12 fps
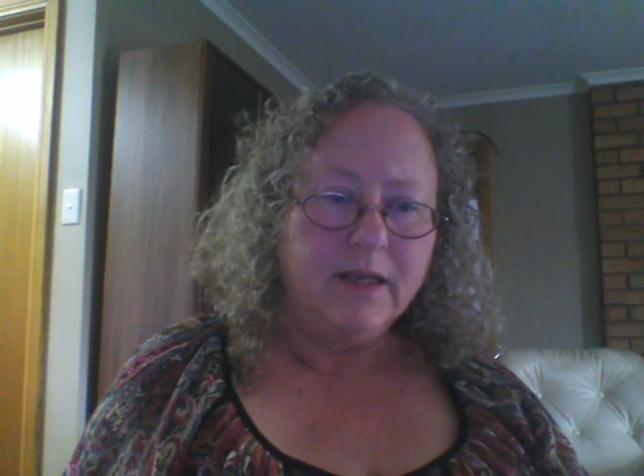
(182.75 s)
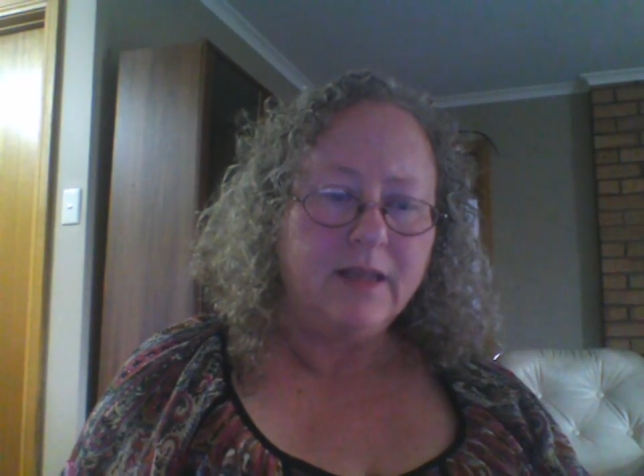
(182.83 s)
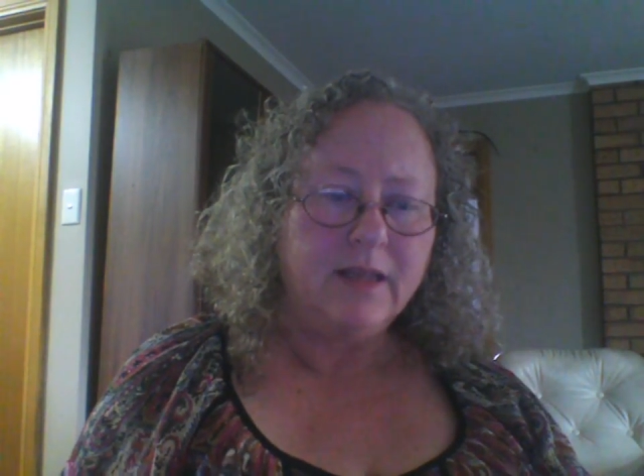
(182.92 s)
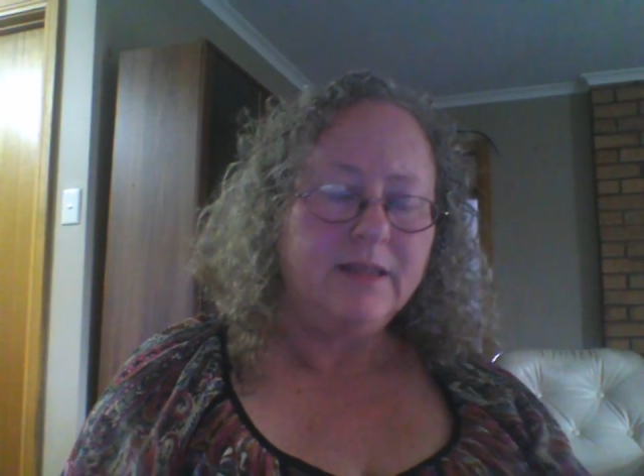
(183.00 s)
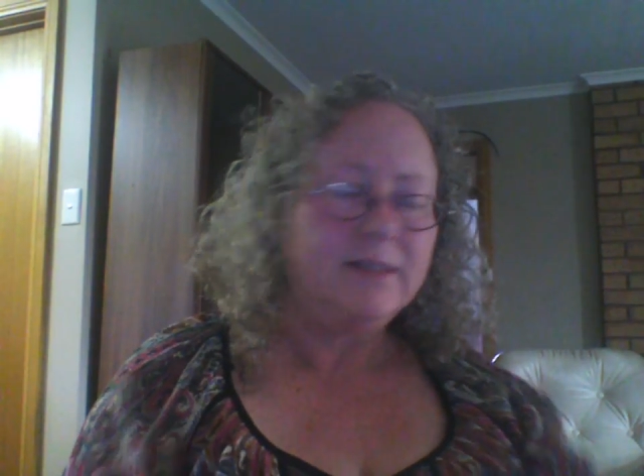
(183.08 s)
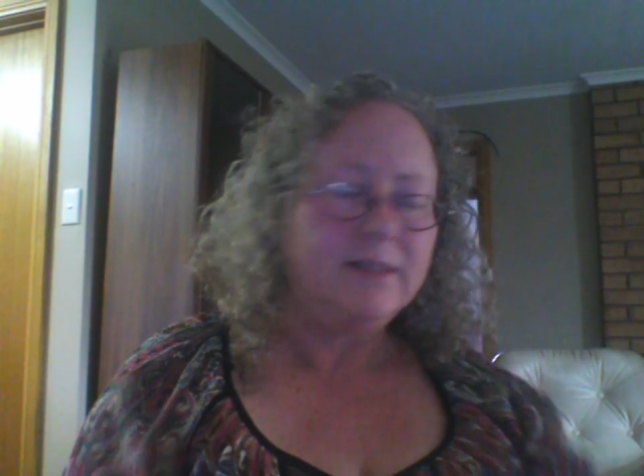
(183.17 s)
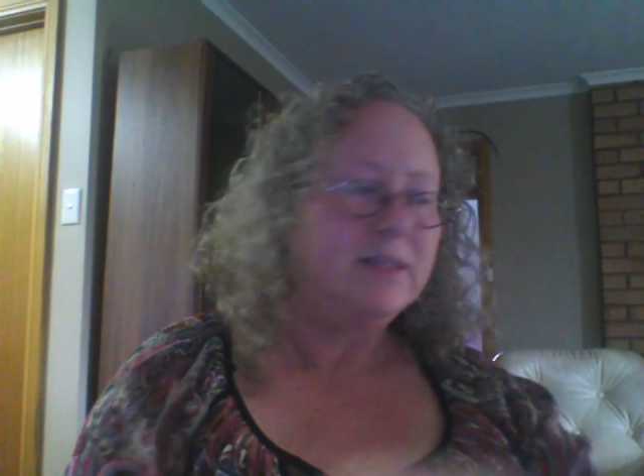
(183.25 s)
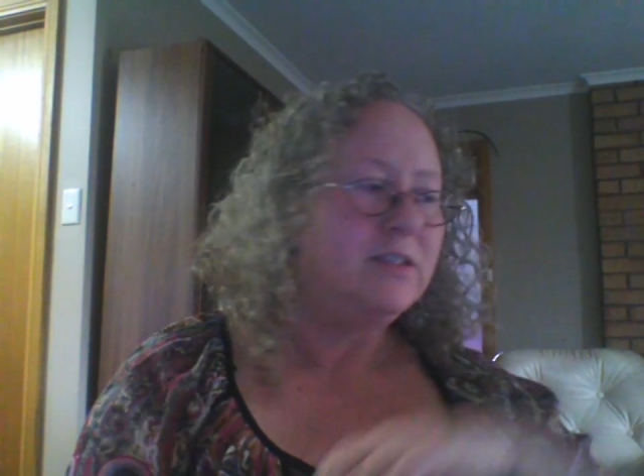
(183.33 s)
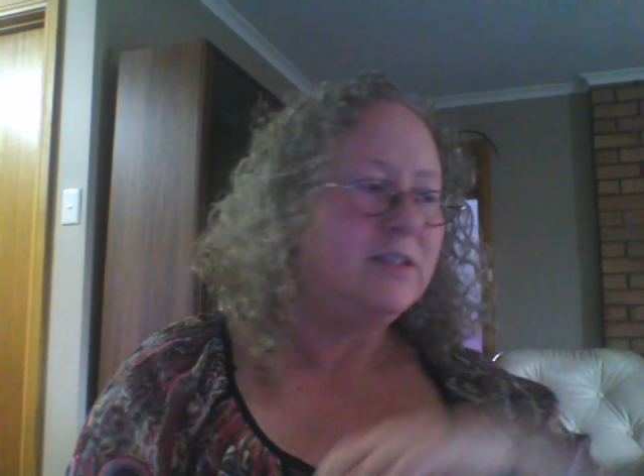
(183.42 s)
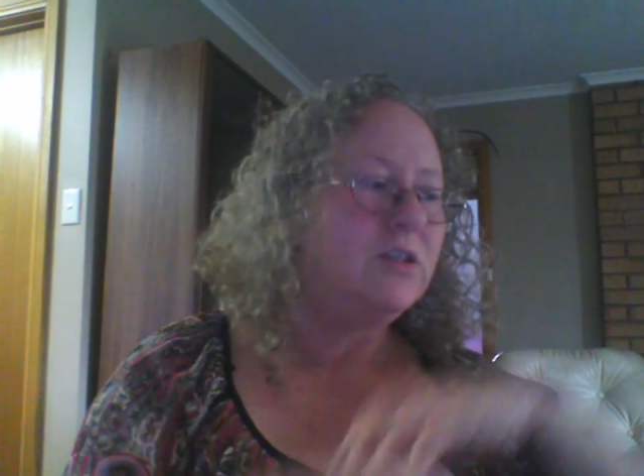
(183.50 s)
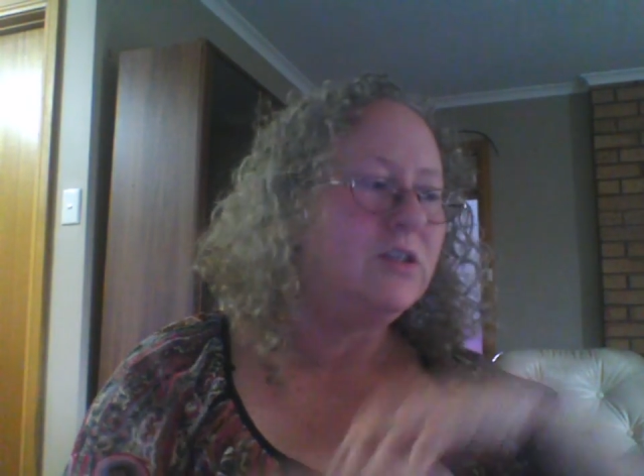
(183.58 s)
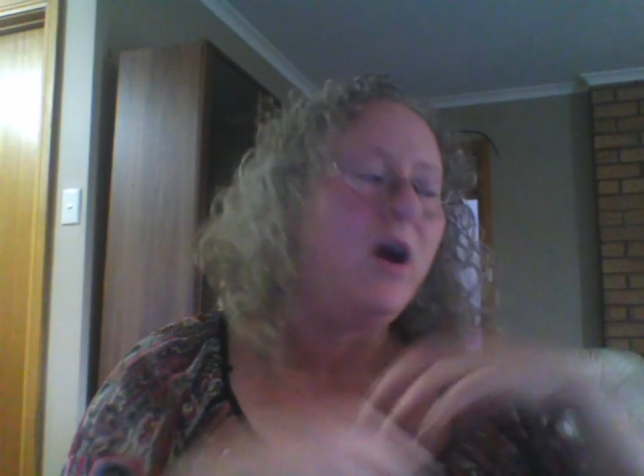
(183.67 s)
in this
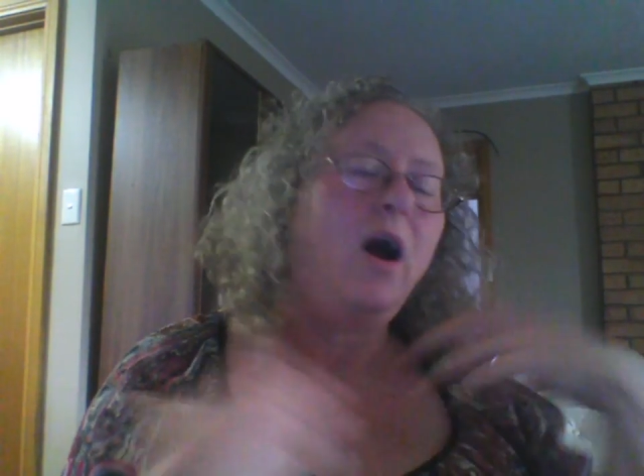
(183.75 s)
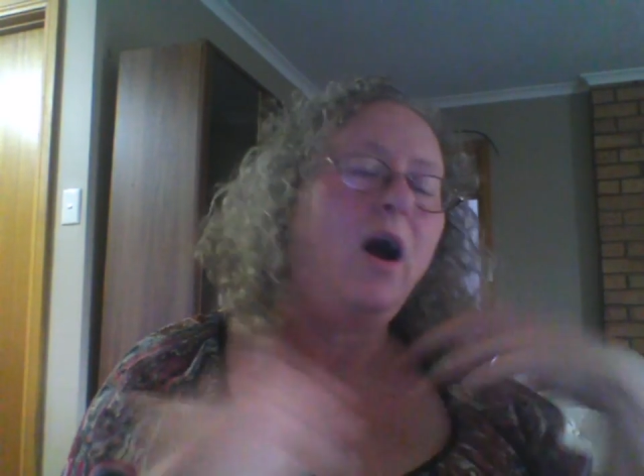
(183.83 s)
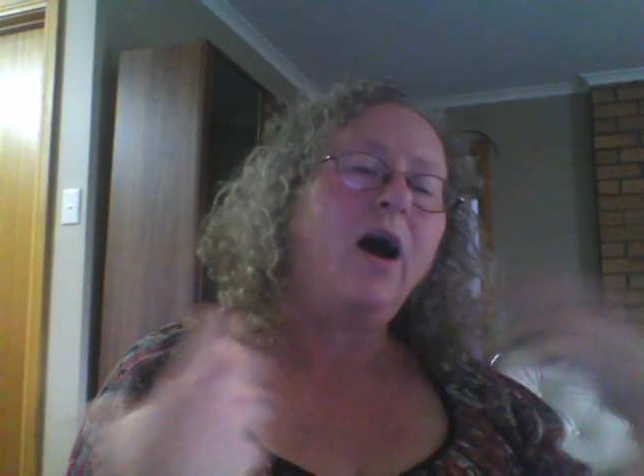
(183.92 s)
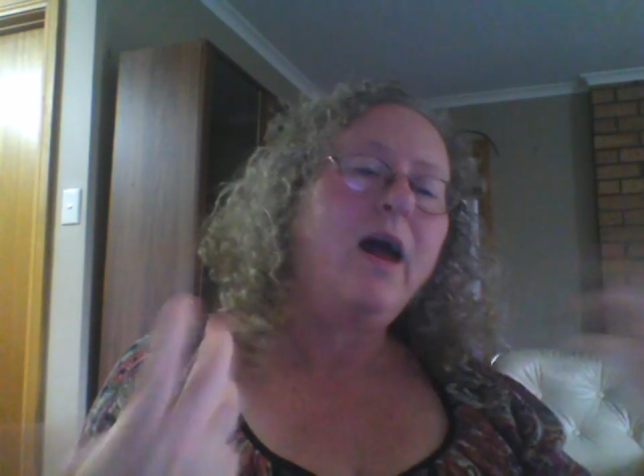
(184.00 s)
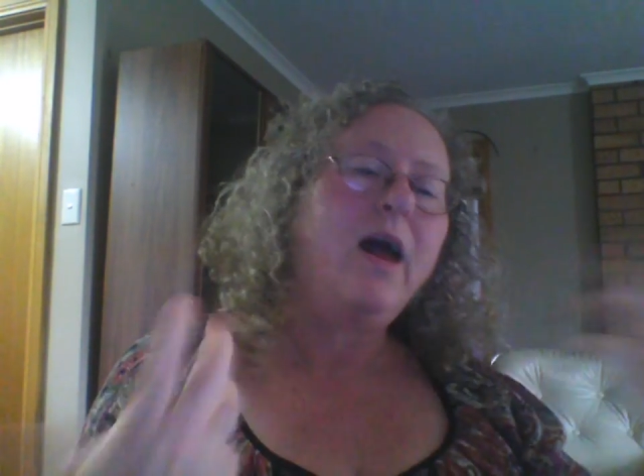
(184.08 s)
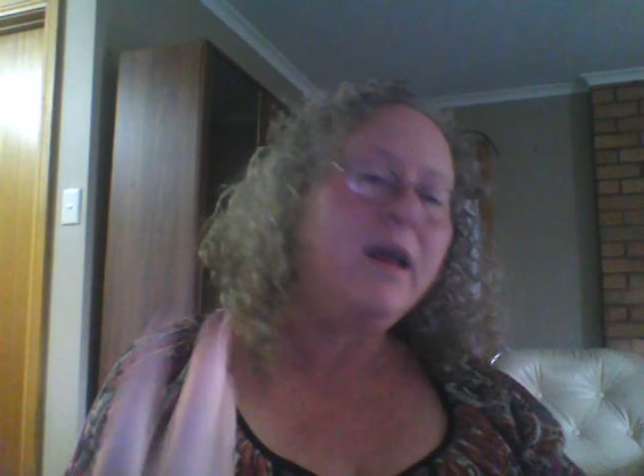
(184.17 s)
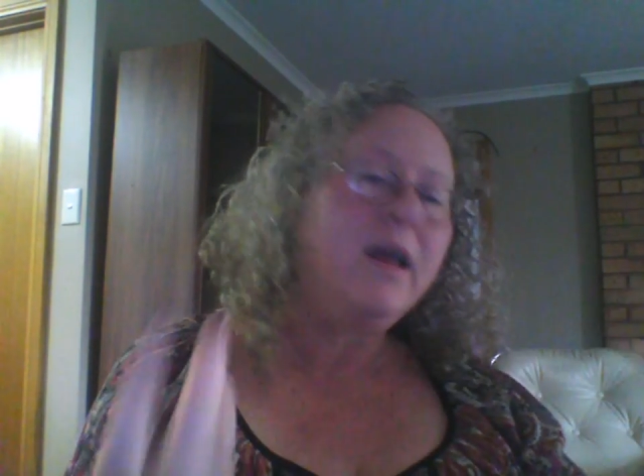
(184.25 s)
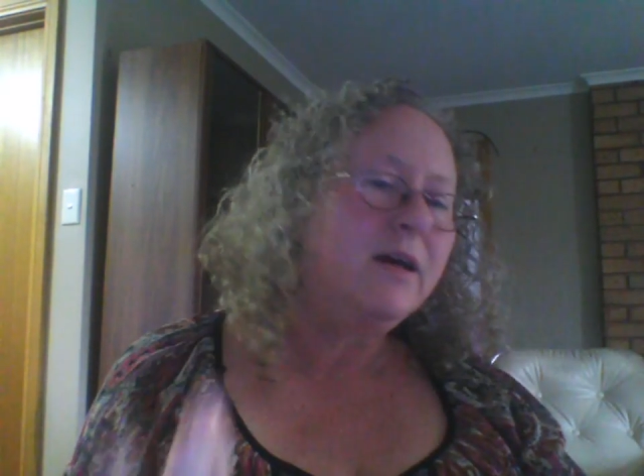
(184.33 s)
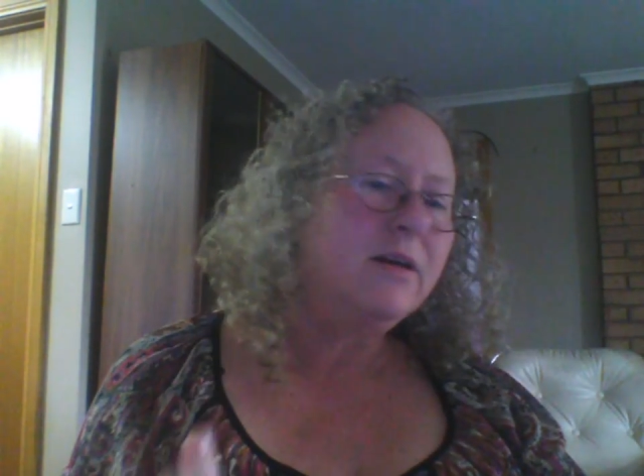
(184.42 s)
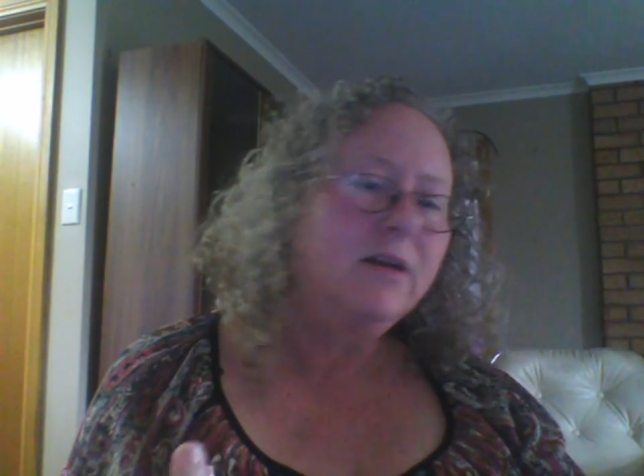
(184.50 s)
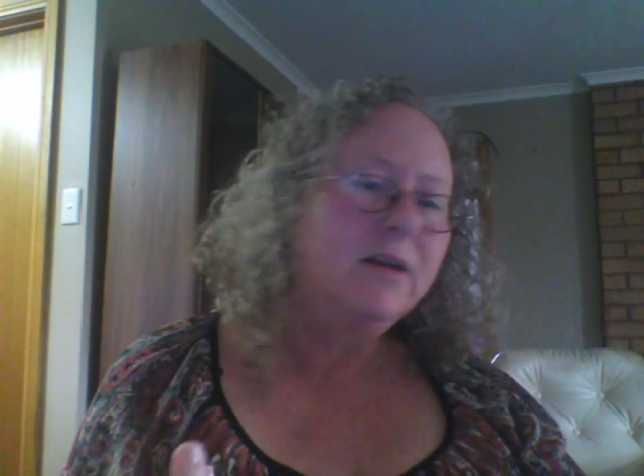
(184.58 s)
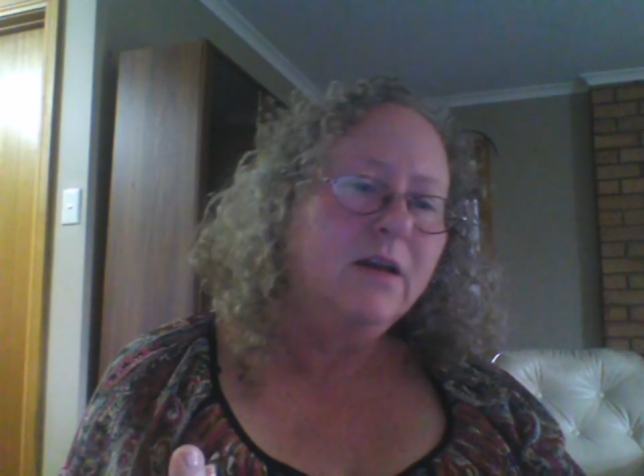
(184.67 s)

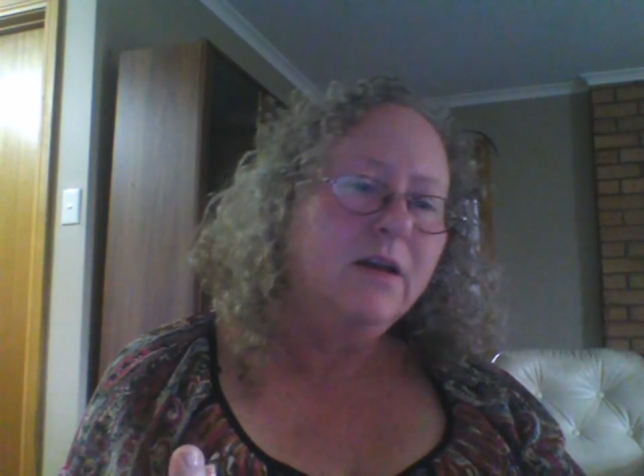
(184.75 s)
entire